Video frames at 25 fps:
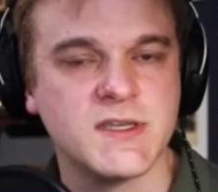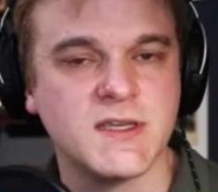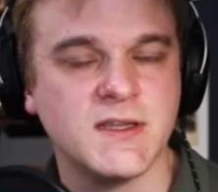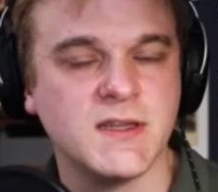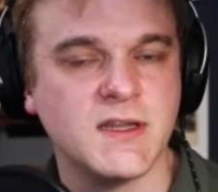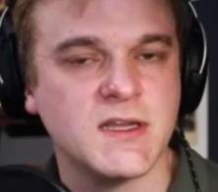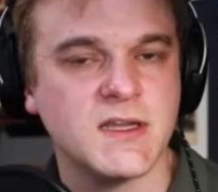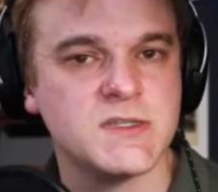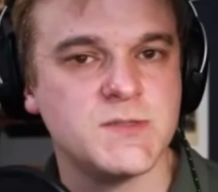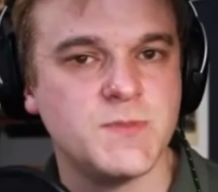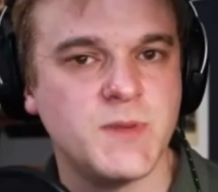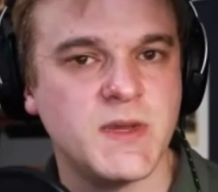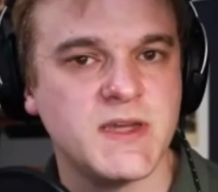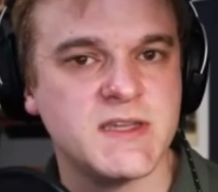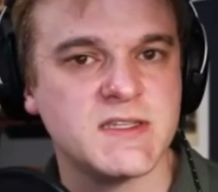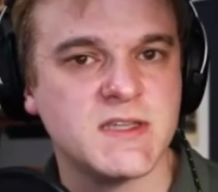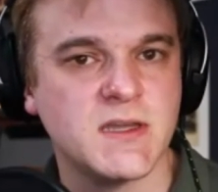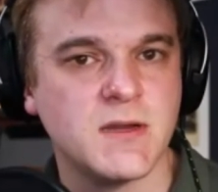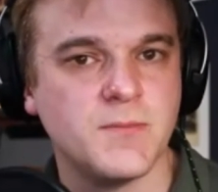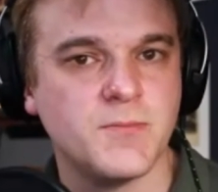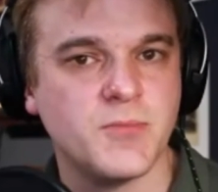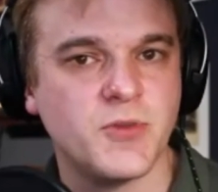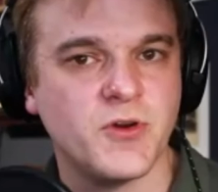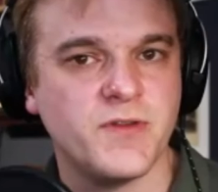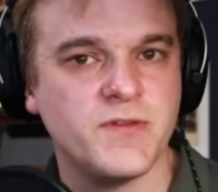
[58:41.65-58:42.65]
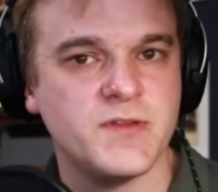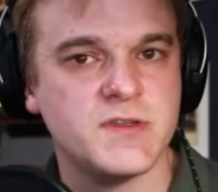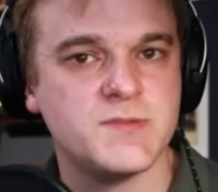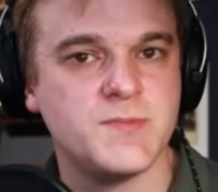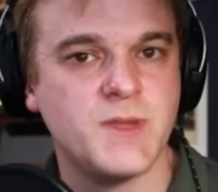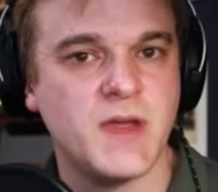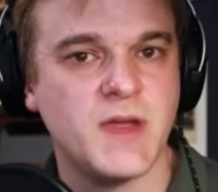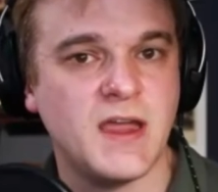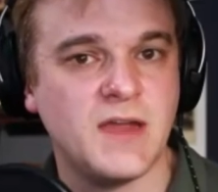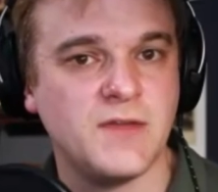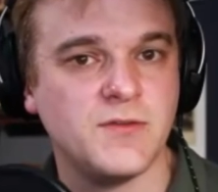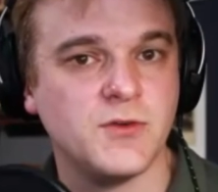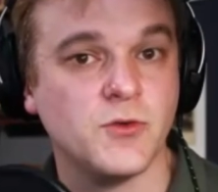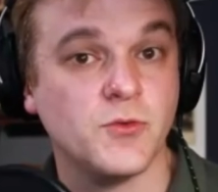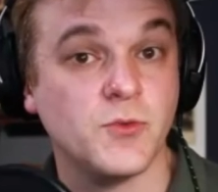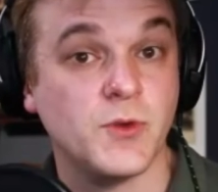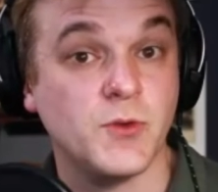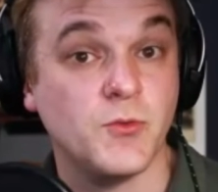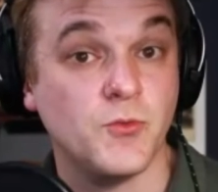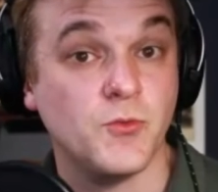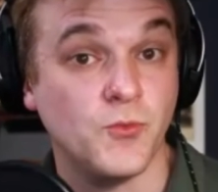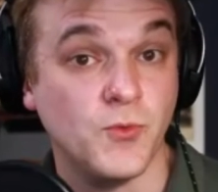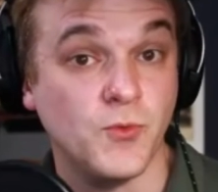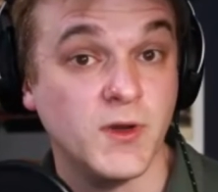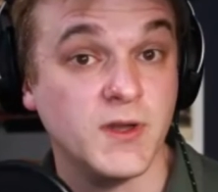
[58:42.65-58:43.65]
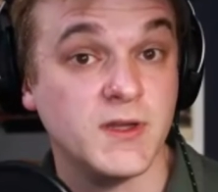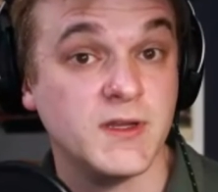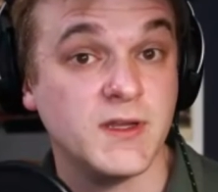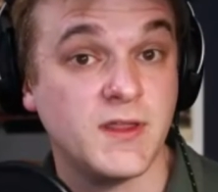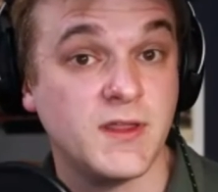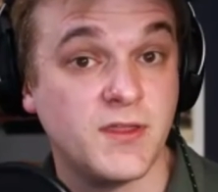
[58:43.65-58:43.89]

unless based on previous behavior, we really